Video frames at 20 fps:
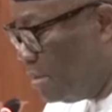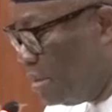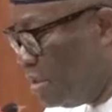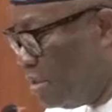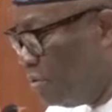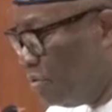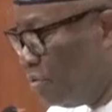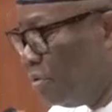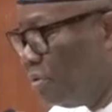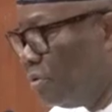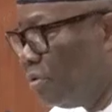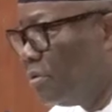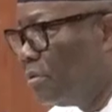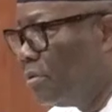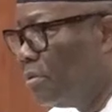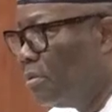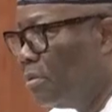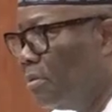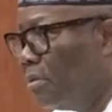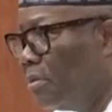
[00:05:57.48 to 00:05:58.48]
the
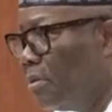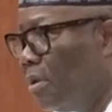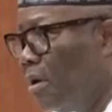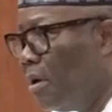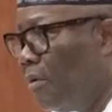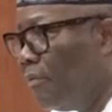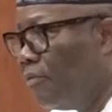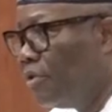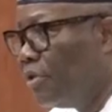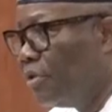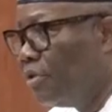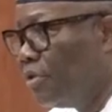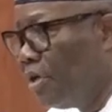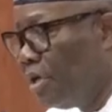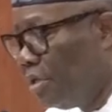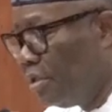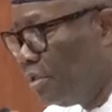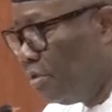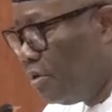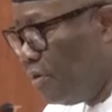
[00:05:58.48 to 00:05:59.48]
issues of
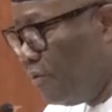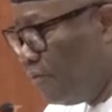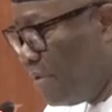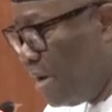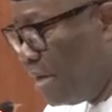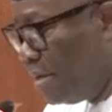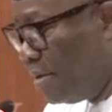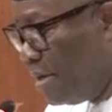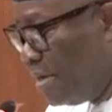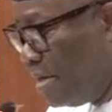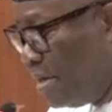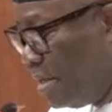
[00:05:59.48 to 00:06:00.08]
security of our great